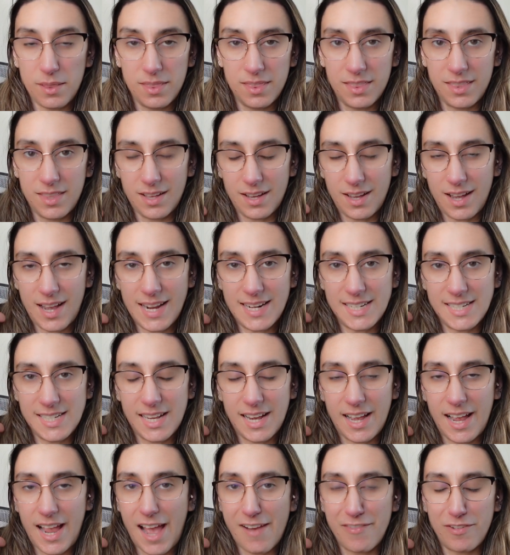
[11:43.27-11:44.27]
the
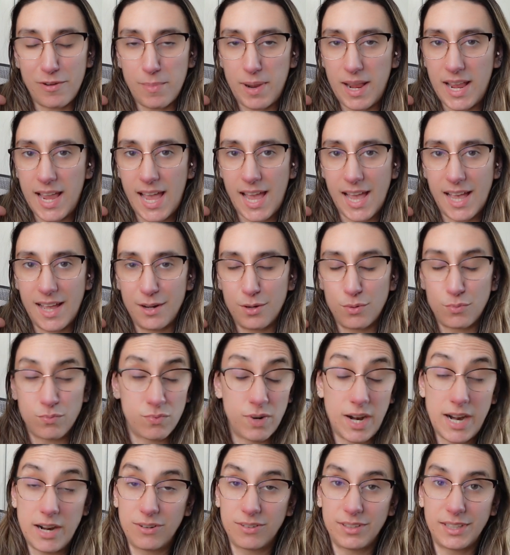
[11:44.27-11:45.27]
idea I have in my head
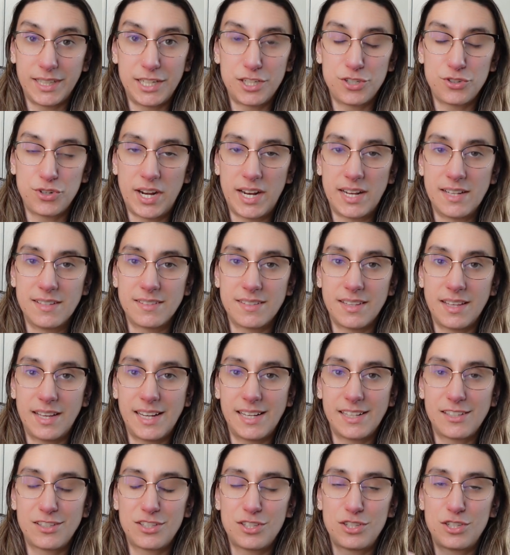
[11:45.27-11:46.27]
rarely
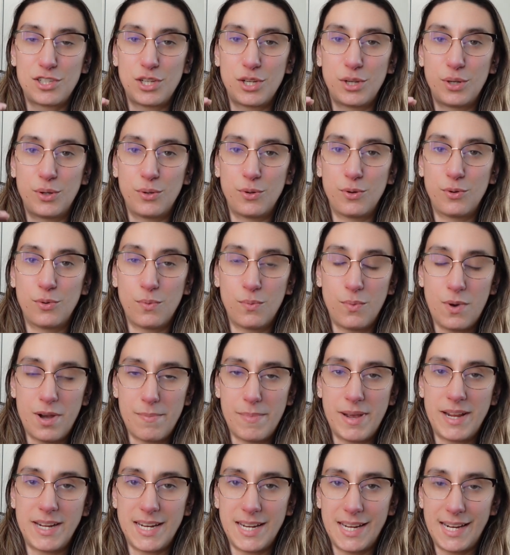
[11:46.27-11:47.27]
translates to what
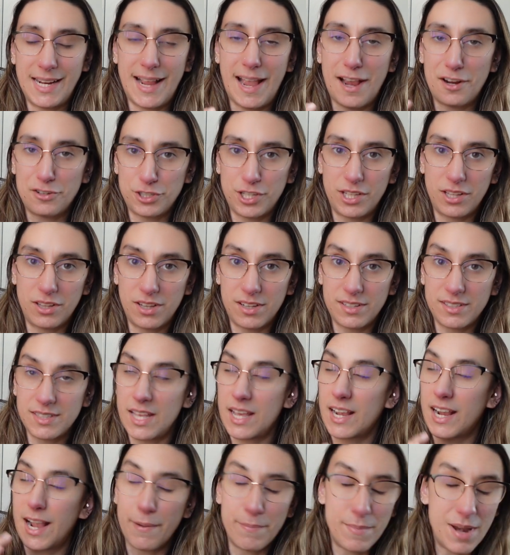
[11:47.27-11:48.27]
my knitting actually looks
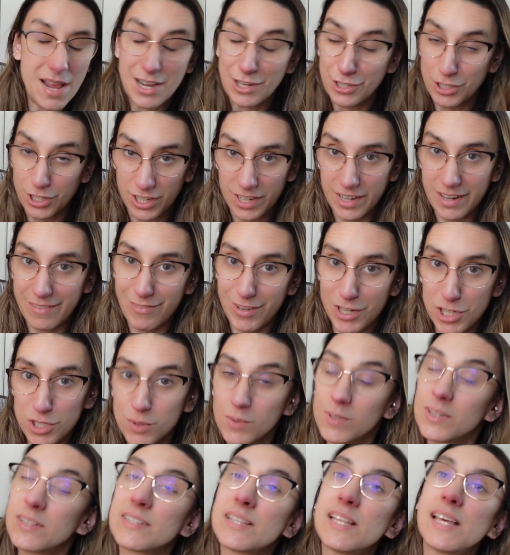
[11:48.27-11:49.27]
like. I'm not good at
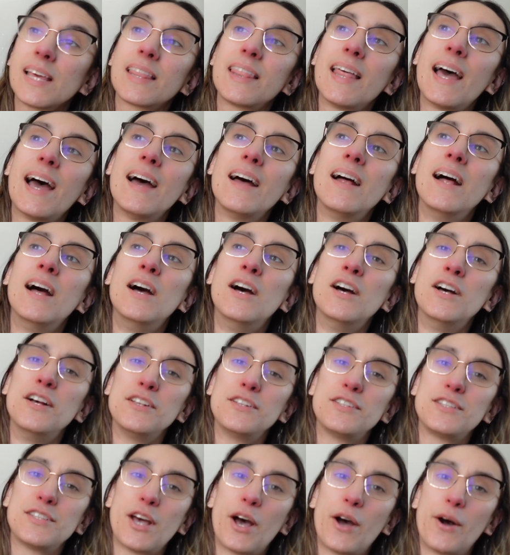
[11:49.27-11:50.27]
visuals like that,
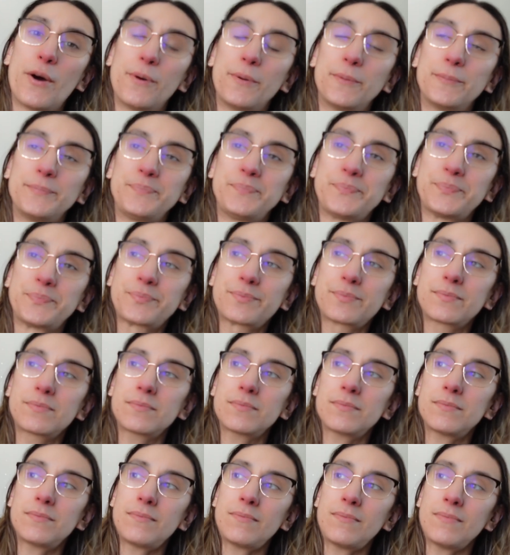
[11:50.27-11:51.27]
so
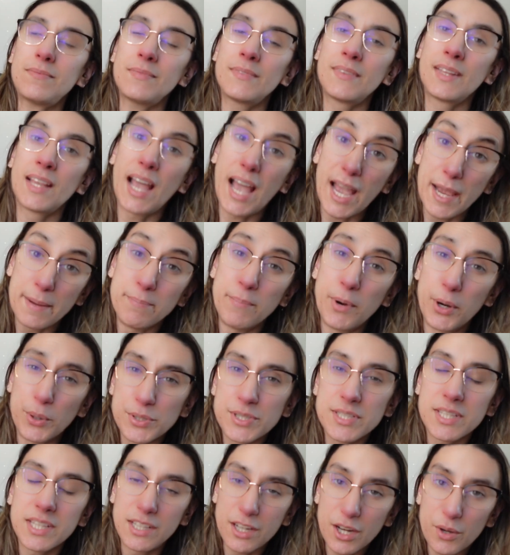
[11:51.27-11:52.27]
I
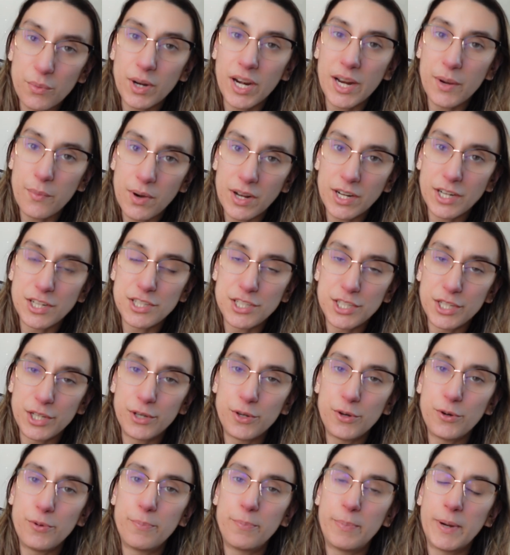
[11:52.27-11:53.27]
mostly know what I want to
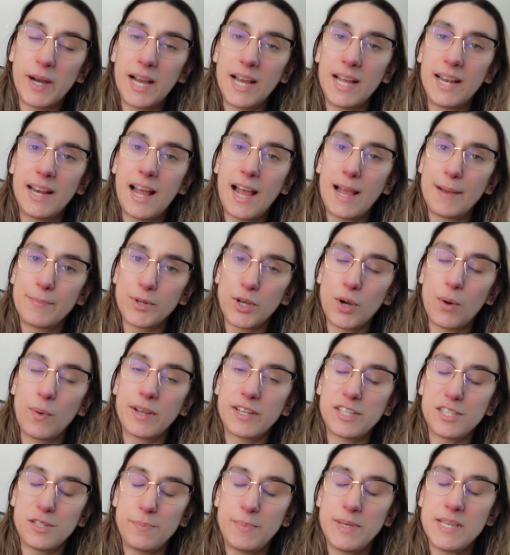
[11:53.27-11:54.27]
do, but I'm
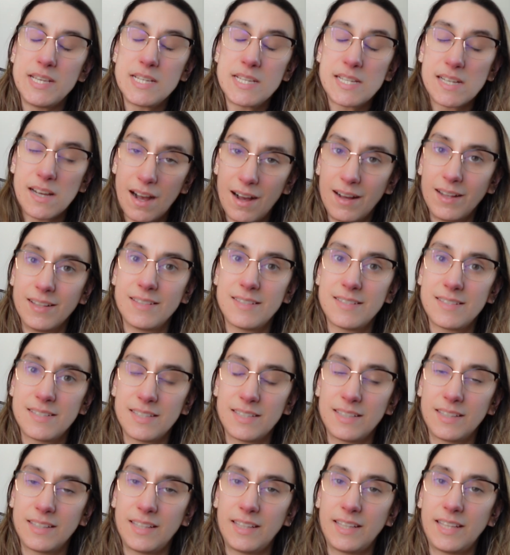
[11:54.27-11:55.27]
going to be
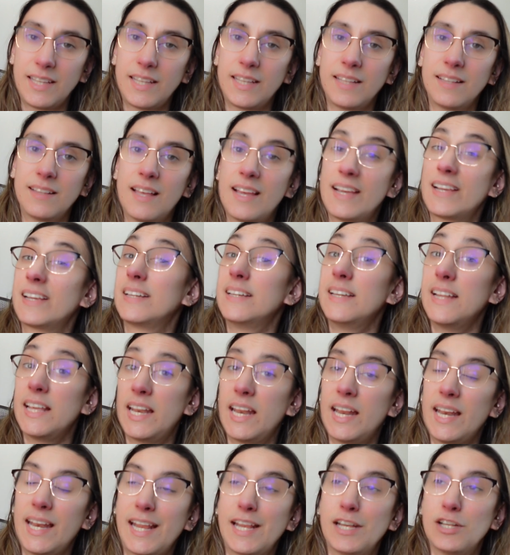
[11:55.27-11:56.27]
constantly knit
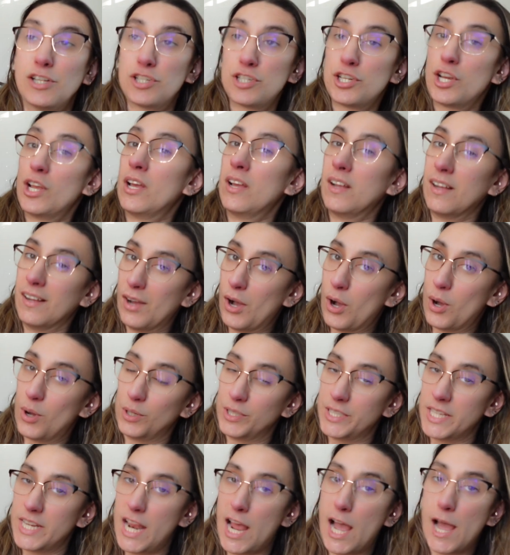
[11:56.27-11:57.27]
an inch,
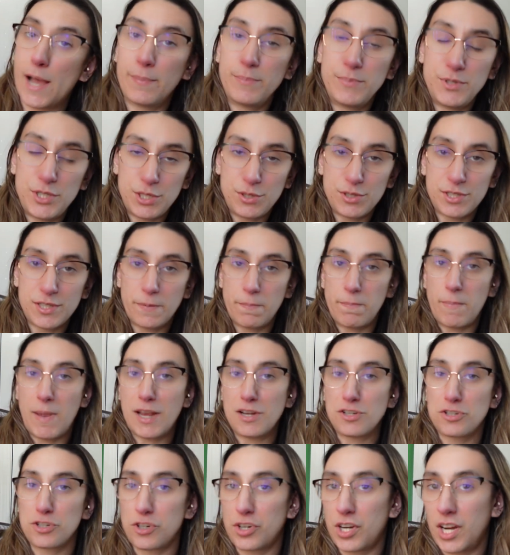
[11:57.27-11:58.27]
hold it up, do some
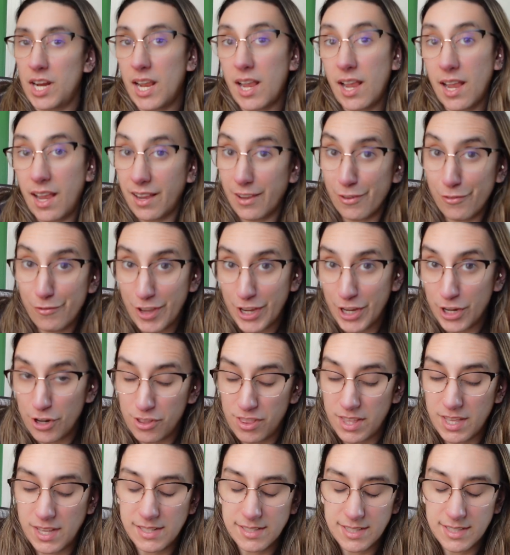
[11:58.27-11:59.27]
measuring, figure
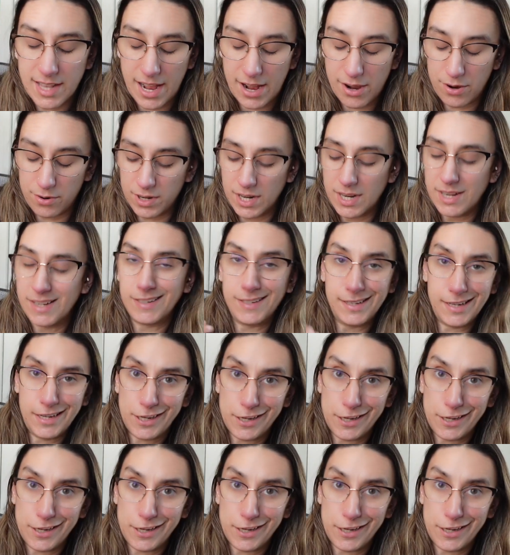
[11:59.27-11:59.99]
things out, knit